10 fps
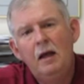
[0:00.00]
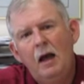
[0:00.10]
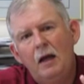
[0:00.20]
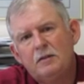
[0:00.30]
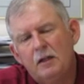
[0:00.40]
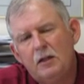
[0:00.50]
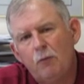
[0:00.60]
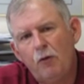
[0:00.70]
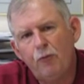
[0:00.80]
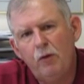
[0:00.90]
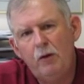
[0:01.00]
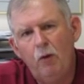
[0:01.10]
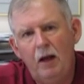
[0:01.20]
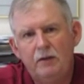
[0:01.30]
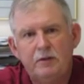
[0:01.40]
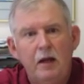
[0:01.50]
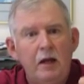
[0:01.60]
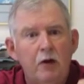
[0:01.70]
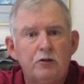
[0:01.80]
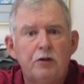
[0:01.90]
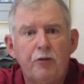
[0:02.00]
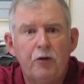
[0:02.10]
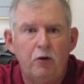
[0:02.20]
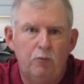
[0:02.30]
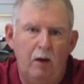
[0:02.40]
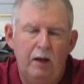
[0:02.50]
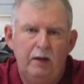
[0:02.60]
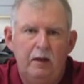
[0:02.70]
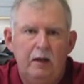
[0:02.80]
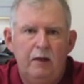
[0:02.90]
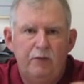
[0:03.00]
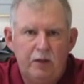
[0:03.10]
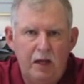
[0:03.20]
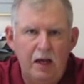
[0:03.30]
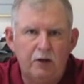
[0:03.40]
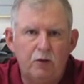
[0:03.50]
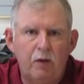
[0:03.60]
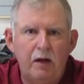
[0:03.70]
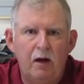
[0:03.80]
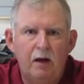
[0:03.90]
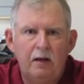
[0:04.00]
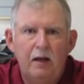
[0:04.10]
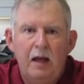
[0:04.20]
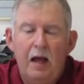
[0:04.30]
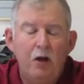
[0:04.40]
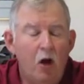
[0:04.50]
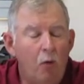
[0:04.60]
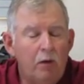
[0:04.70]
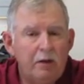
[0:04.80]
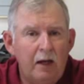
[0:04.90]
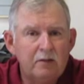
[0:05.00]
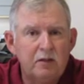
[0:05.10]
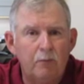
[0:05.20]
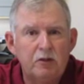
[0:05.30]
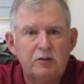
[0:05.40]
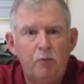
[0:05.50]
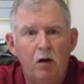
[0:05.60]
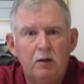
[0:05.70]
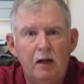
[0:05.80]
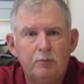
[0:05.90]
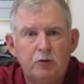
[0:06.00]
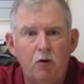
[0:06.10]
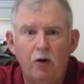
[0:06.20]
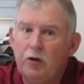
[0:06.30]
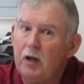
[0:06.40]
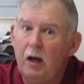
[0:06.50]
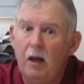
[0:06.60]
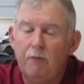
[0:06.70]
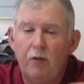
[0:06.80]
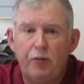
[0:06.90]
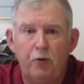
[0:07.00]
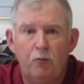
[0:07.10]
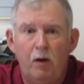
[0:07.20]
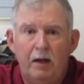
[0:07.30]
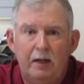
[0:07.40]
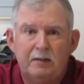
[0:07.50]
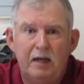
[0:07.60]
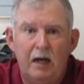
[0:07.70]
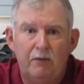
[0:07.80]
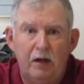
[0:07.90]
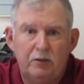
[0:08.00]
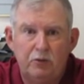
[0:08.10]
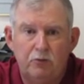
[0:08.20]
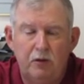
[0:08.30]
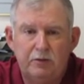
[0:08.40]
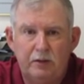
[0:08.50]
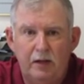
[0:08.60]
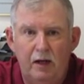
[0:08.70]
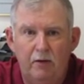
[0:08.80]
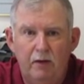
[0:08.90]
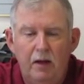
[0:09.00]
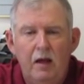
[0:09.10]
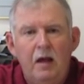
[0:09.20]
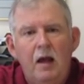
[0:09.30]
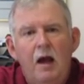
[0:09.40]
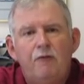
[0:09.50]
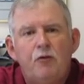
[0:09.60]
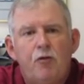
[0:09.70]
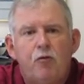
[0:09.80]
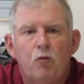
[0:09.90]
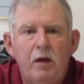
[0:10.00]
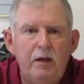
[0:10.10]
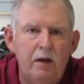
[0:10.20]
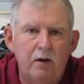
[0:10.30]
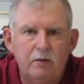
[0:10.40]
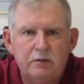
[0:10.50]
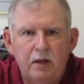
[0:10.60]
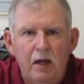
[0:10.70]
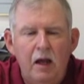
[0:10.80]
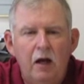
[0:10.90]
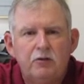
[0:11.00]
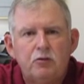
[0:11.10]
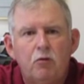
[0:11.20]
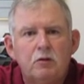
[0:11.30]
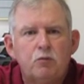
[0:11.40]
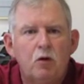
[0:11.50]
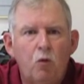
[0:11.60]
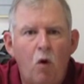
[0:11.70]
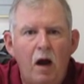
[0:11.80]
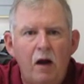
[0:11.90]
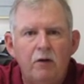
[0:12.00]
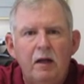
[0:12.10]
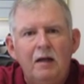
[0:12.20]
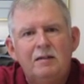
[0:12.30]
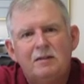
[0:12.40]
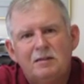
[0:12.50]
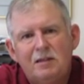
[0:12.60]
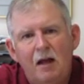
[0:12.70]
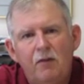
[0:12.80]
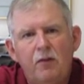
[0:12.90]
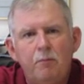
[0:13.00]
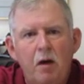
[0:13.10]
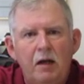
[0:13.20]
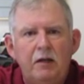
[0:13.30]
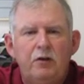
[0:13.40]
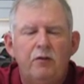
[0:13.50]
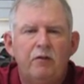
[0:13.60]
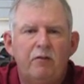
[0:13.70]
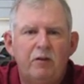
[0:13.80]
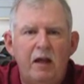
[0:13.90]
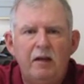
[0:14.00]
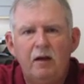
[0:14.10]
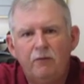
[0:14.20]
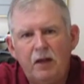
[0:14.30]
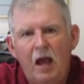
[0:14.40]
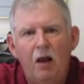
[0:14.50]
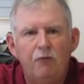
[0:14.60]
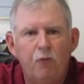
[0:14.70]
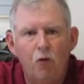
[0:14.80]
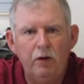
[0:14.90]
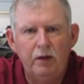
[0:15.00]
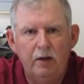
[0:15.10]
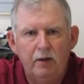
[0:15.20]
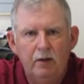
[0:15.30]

I said there were 3 ways. Here's the third way. If you can't agree on it and no one takes someone to small claims court, you're going to love the third way it gets out of an escrow trust account. After 3 years, escrow is required to send the money to the state of California.